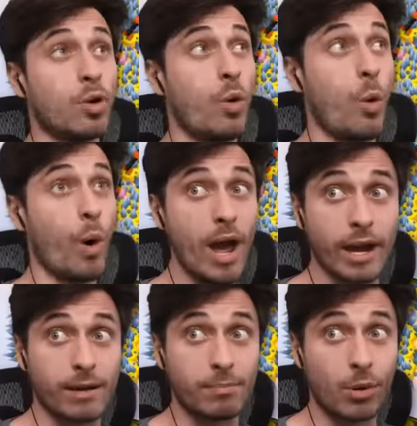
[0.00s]
quick,
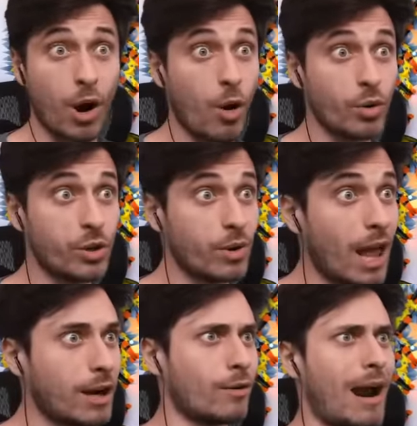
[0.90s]
bro. You were
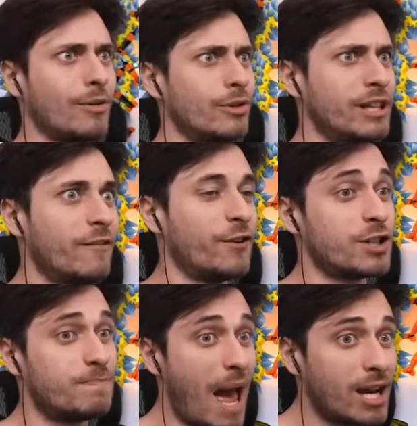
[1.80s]
like around only the
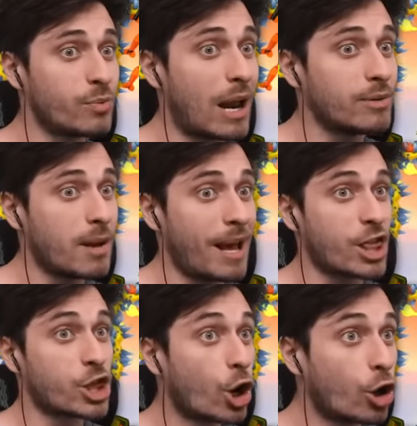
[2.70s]
first bend when I was on my
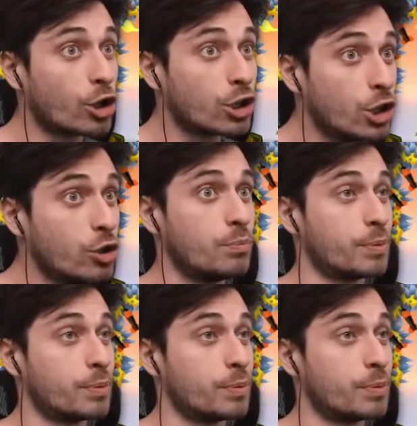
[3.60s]
third loop.